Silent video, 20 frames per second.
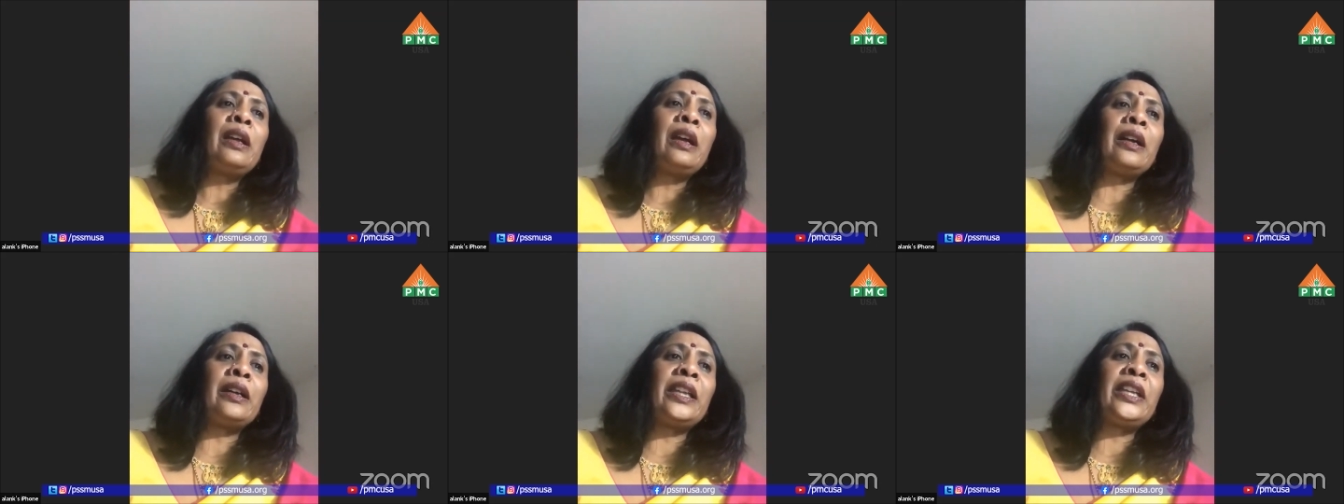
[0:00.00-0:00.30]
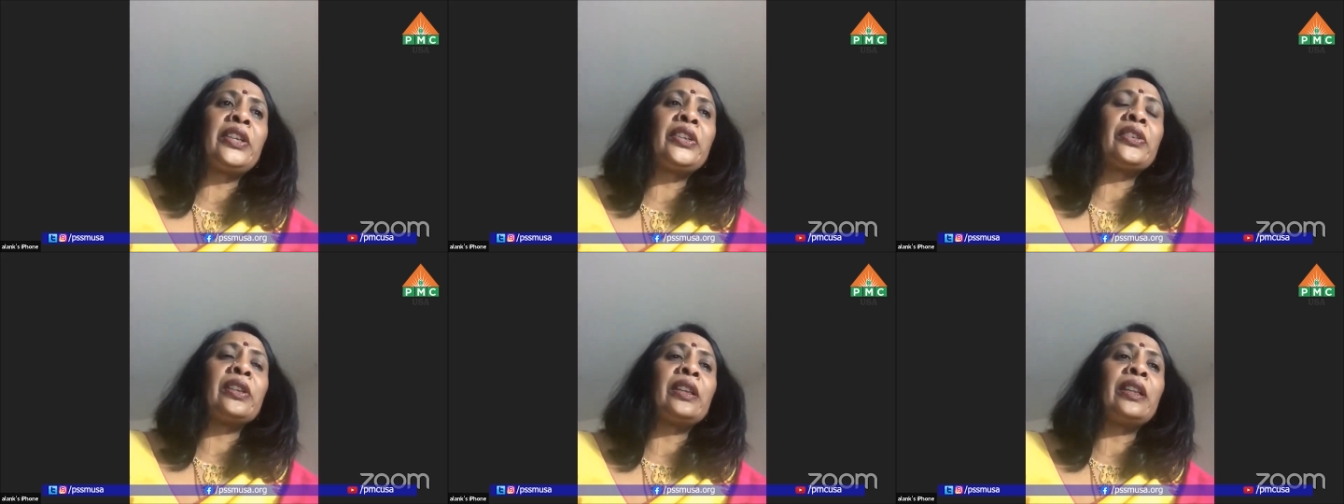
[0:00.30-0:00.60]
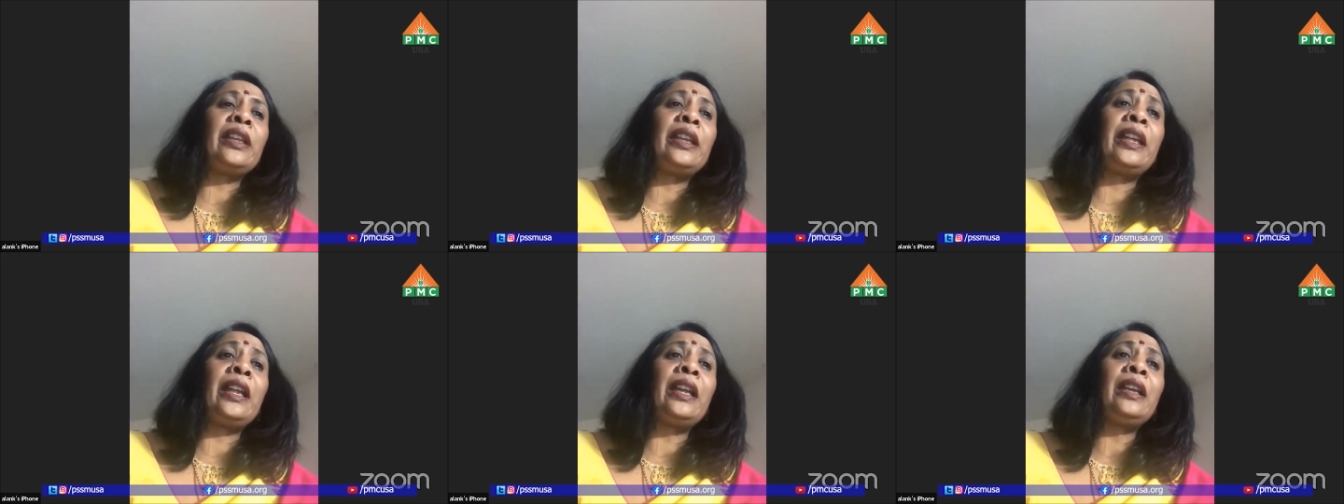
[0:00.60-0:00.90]

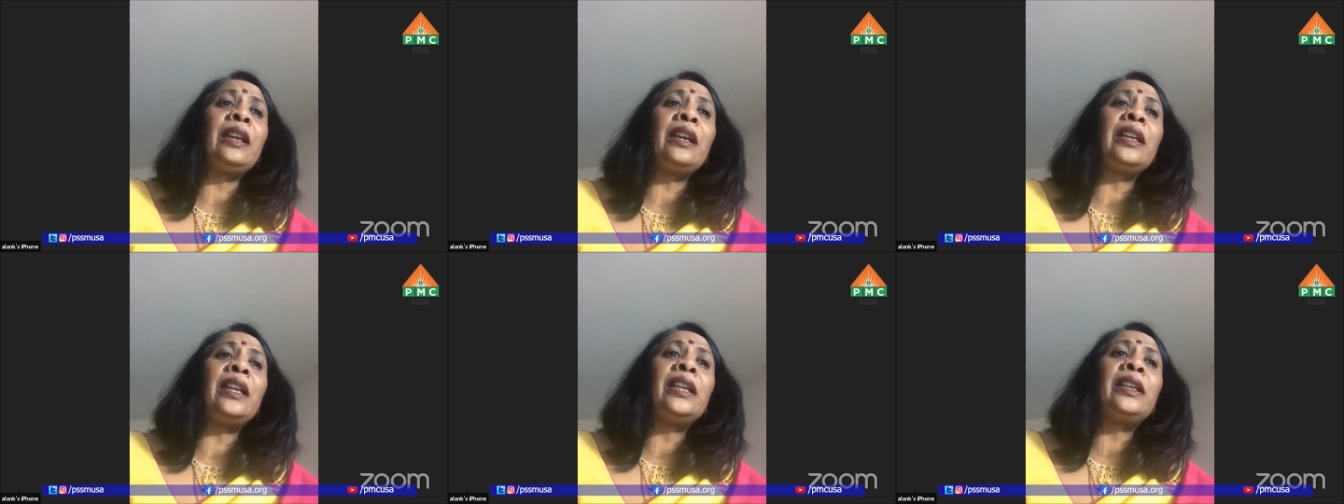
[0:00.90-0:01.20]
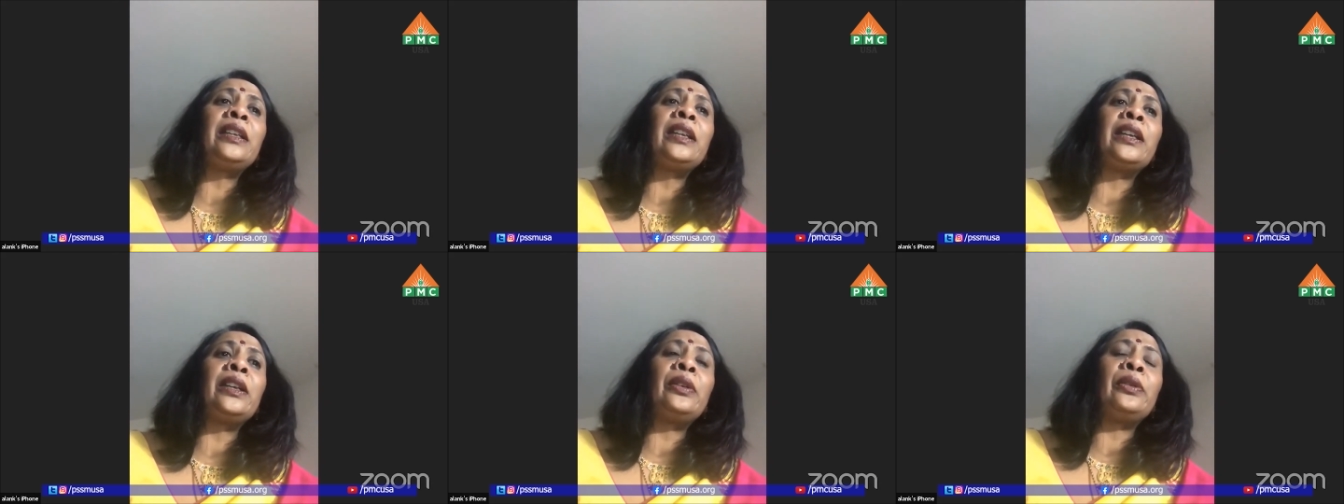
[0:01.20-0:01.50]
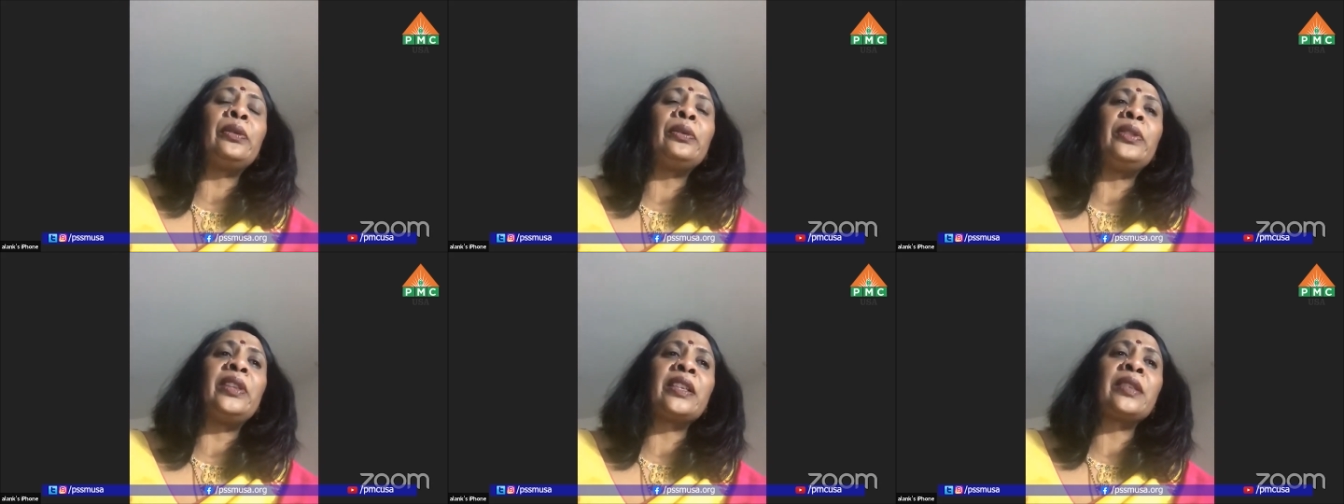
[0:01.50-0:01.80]
Addiction. Get addicted
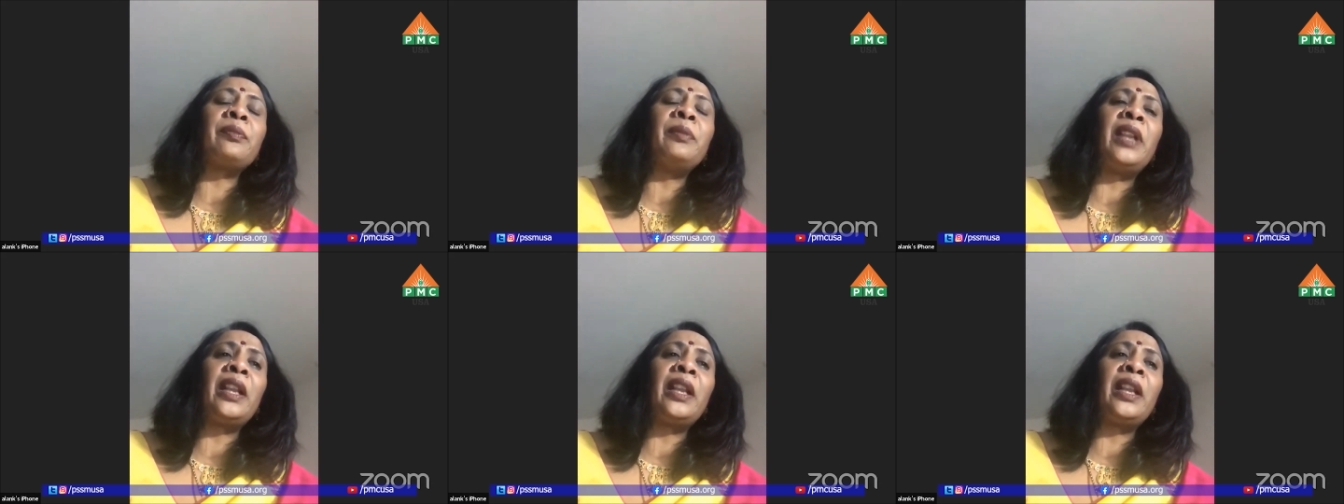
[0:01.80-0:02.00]
to this